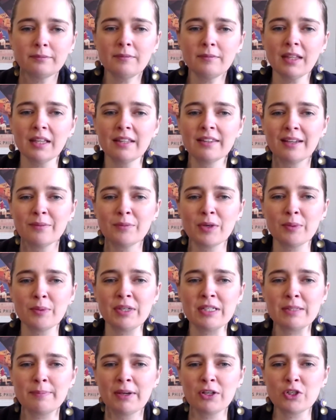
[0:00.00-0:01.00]
Then we need
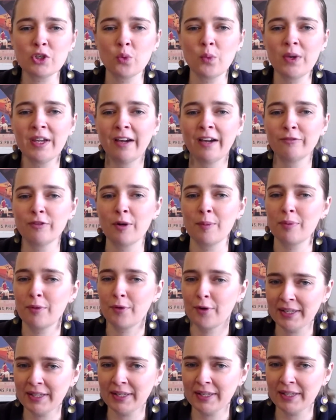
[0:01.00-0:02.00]
to make sure we have
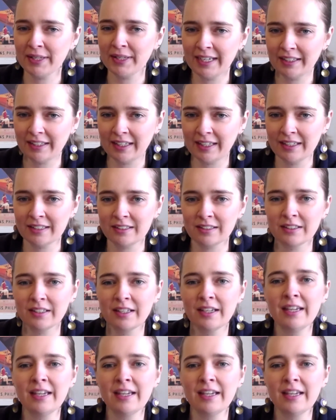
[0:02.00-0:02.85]
properly allocated